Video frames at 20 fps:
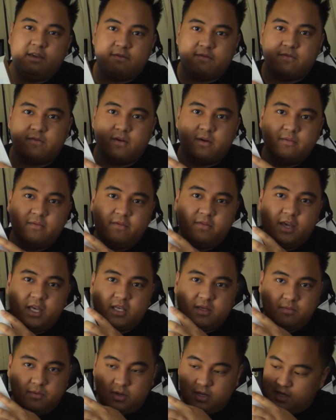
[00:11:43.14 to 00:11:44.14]
from
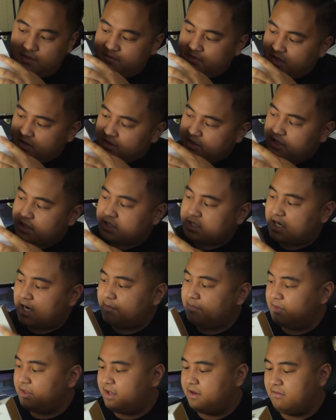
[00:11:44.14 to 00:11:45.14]
Facebook up here on the
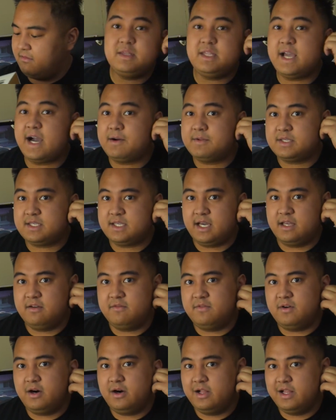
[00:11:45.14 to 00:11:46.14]
top left. Downside
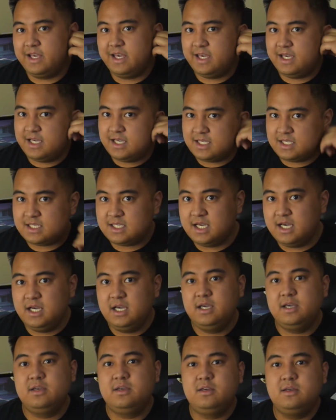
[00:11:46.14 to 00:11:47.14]
of all is
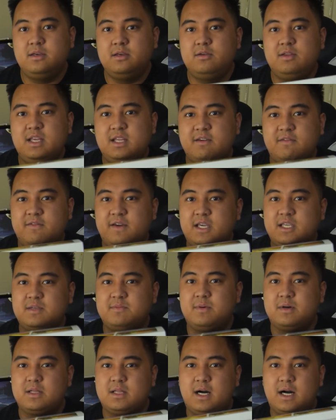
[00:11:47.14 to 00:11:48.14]
you need a
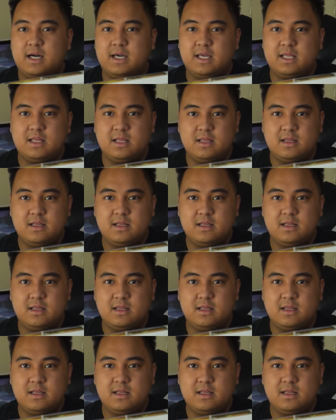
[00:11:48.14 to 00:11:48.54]
Facebook login.